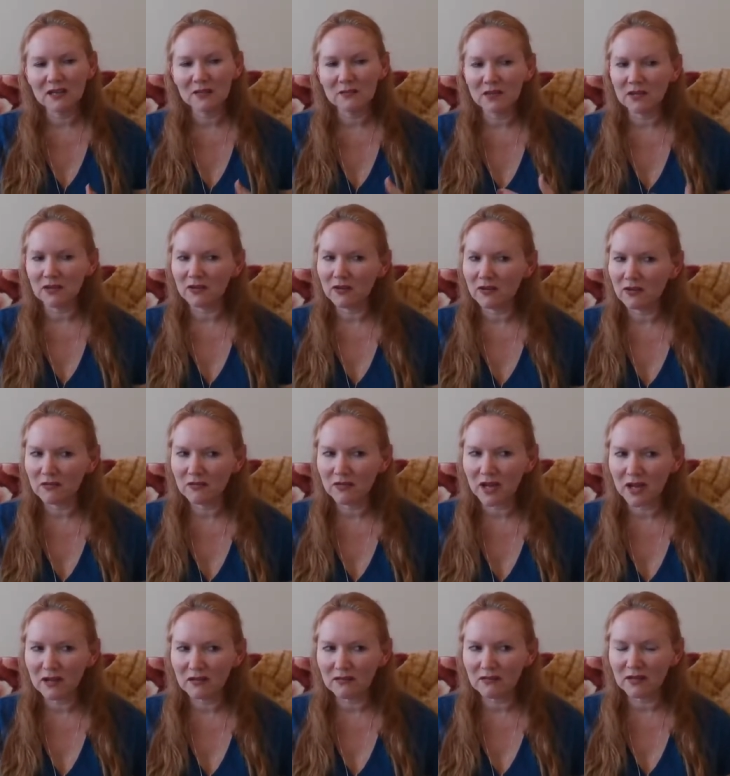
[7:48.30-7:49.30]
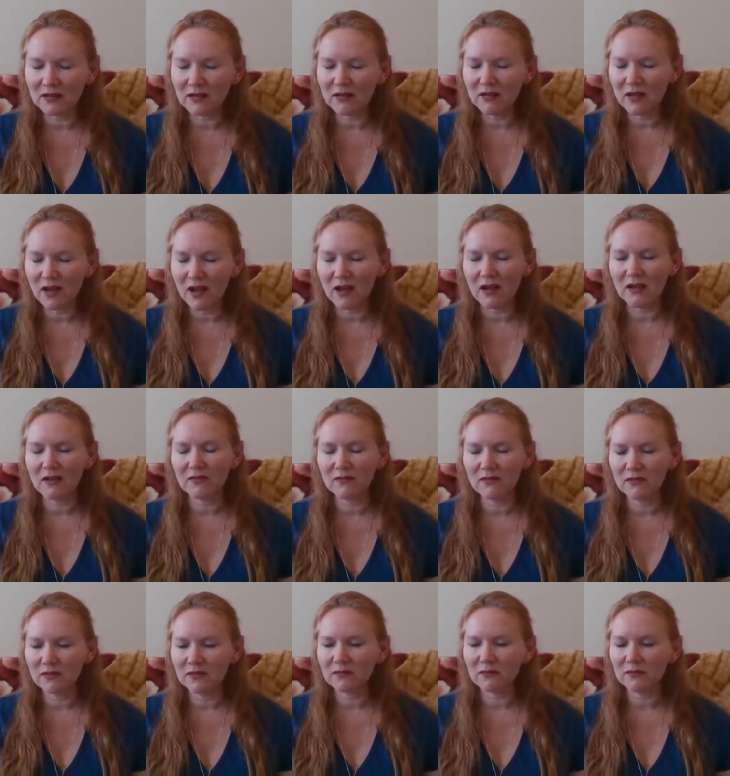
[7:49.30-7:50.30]
I'm like, are you okay? I'm like, oh yeah, I'm
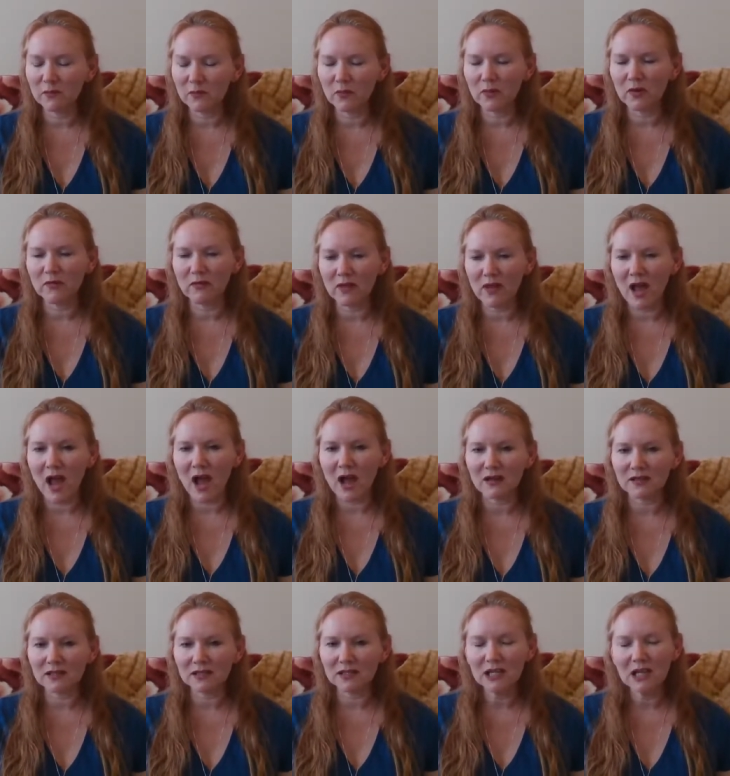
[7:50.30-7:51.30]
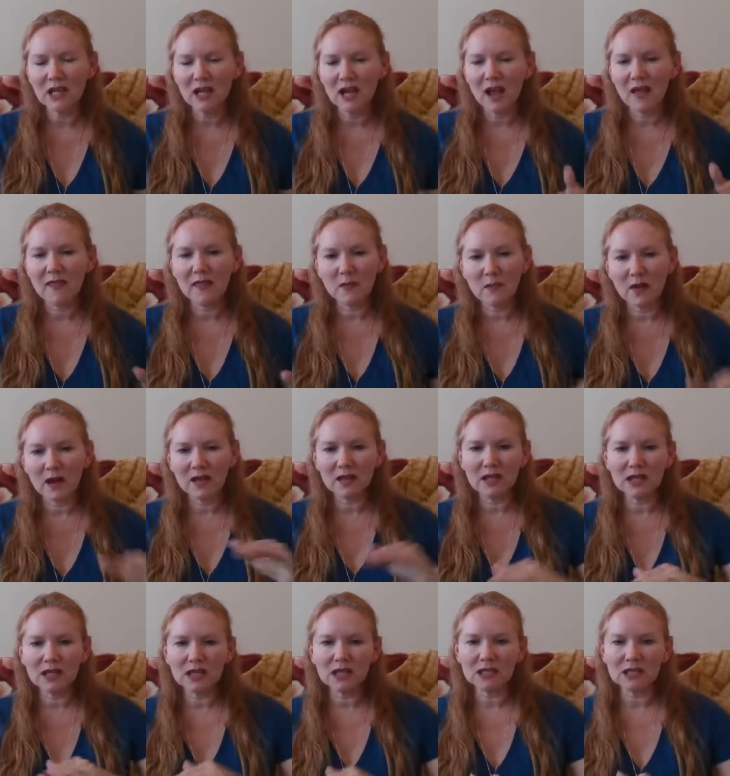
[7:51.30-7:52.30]
feeling more relaxed. And then by
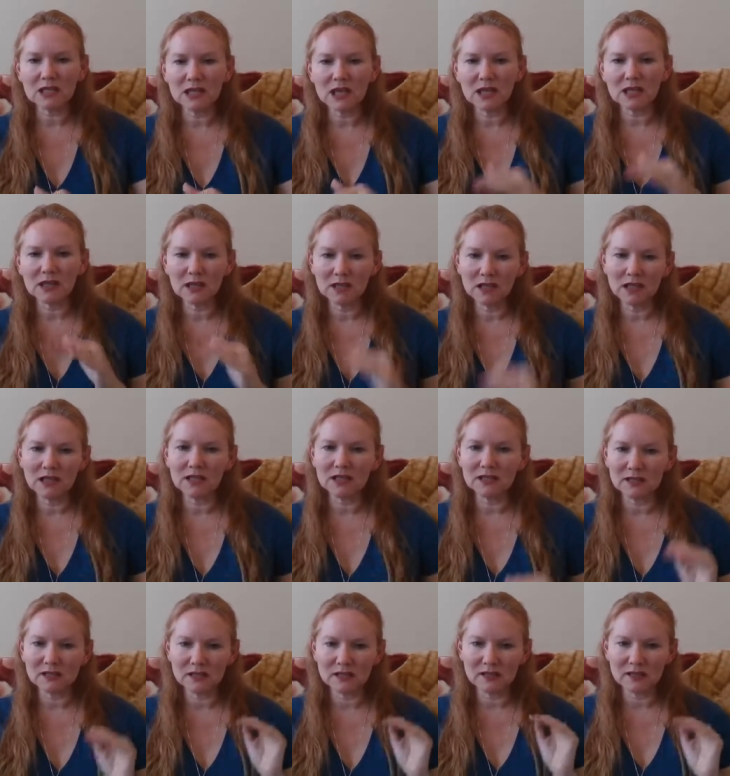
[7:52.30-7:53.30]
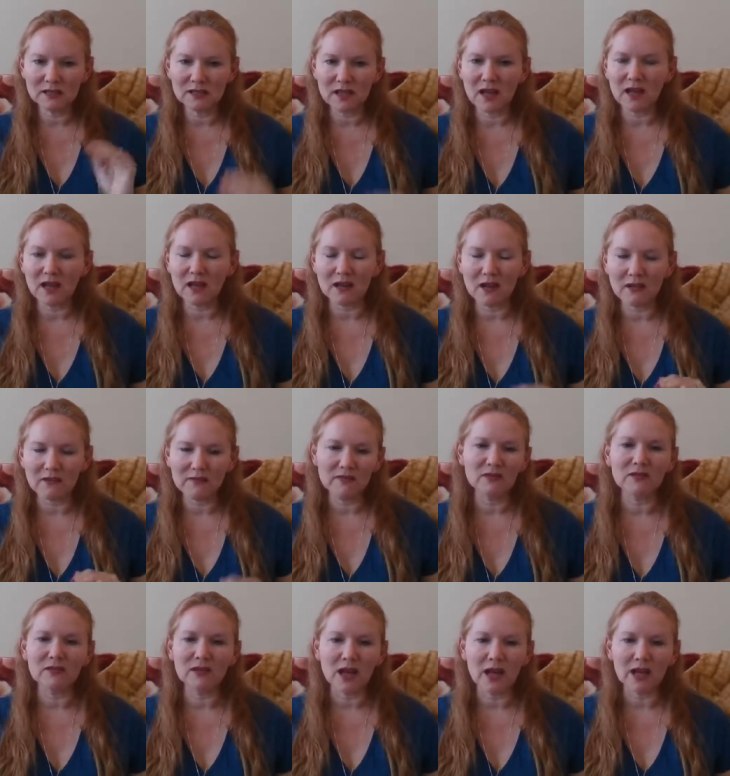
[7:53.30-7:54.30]
the end, at least saying, I
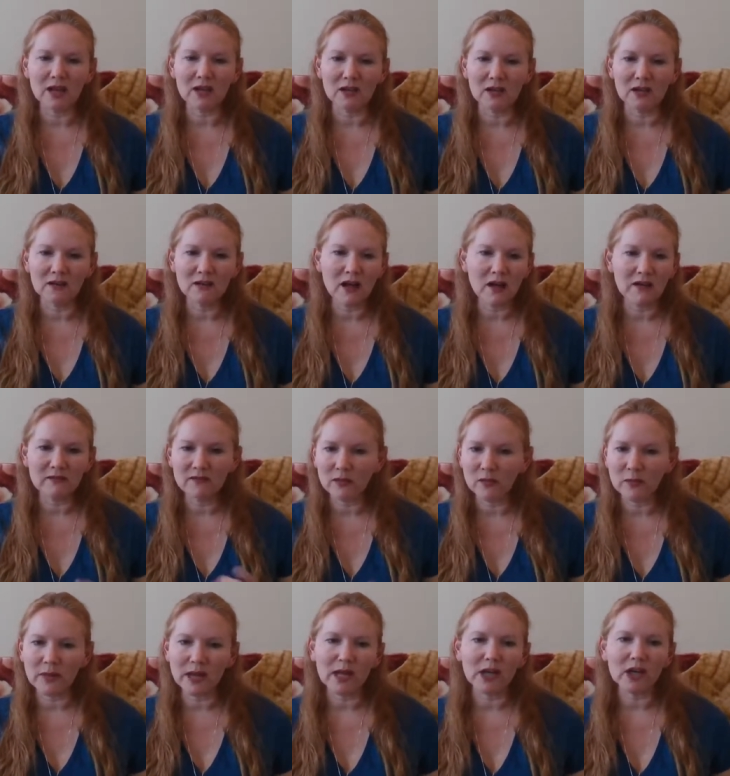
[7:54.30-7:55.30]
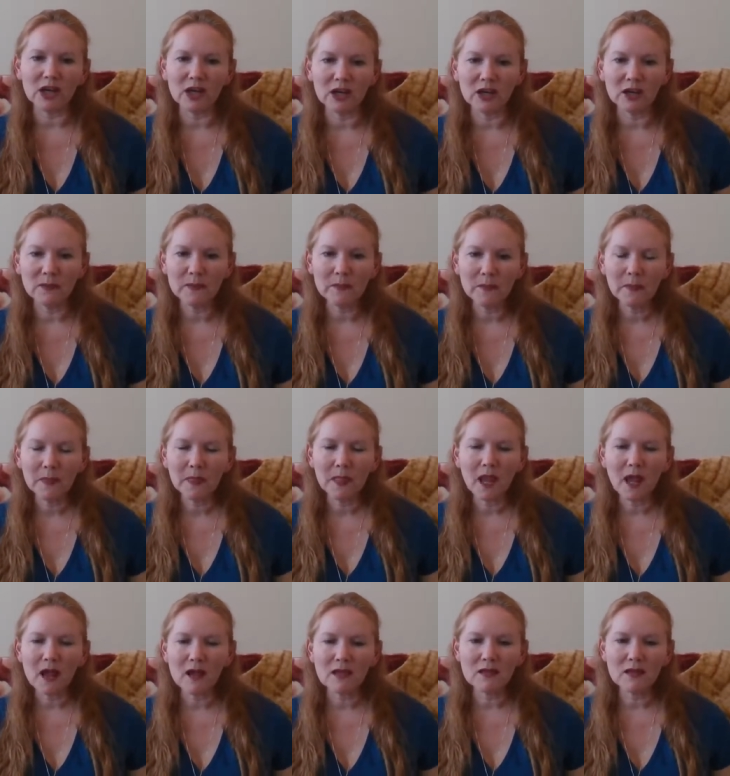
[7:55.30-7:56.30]
feel lighter, I feel better.
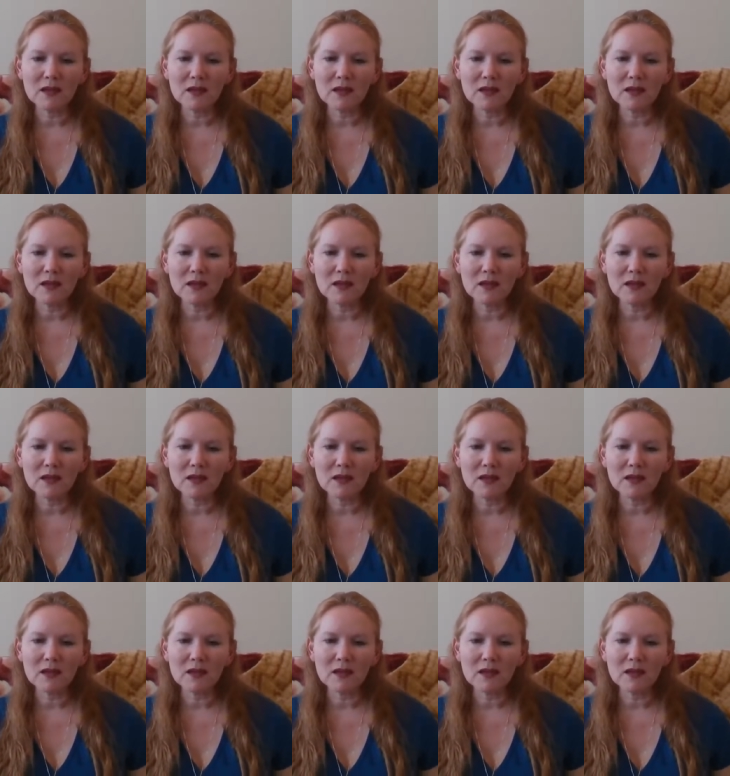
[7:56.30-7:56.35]
And